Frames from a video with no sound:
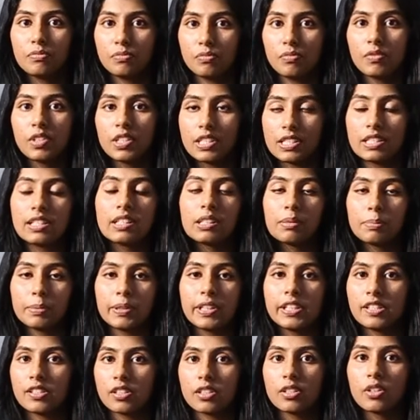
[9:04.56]
this is the
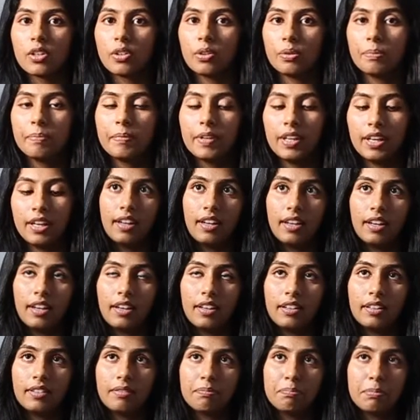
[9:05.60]
place to go.
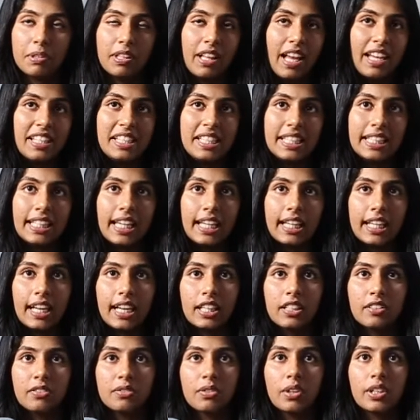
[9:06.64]
The last thing I
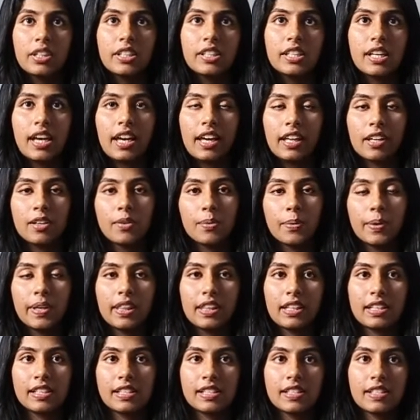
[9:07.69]
kind of want to end with
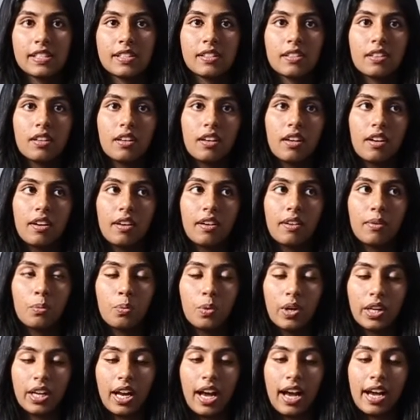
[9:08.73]
is
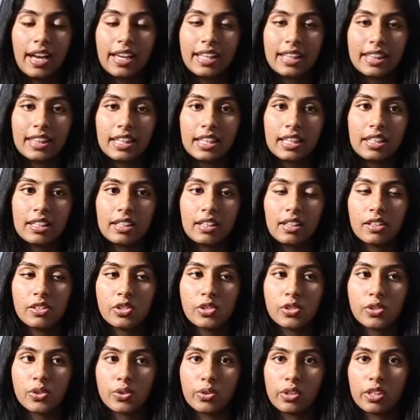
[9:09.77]
what I think a
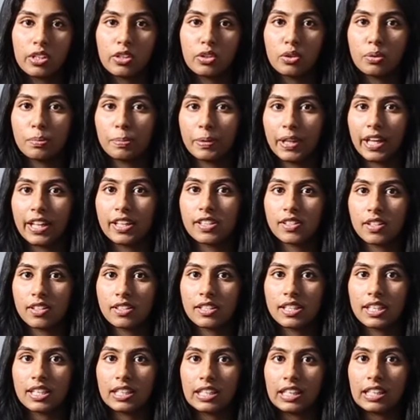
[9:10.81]
student who plans on
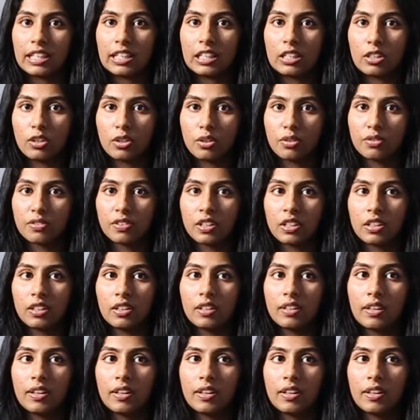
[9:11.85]
taking EcoFin,